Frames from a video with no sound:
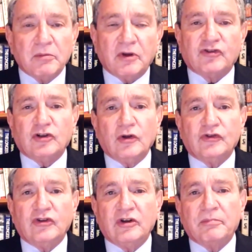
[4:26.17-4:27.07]
much
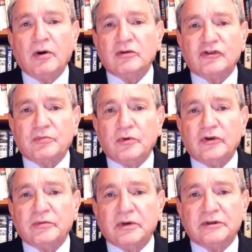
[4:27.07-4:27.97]
closer to the Polish
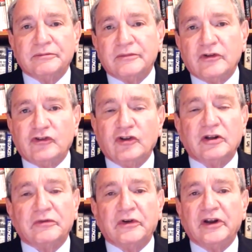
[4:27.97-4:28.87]
border, but still
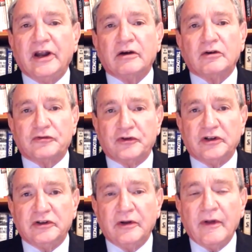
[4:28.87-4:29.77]
on a very narrow front.